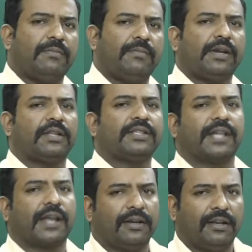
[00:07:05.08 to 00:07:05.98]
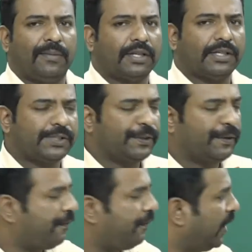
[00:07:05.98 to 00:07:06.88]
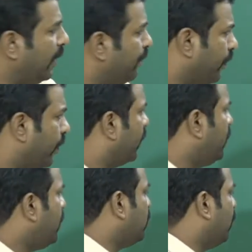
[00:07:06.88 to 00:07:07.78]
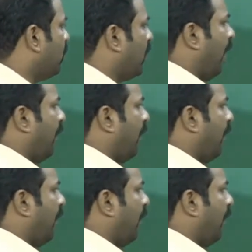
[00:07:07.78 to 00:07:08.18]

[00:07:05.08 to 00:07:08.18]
element and second element is 5. This is what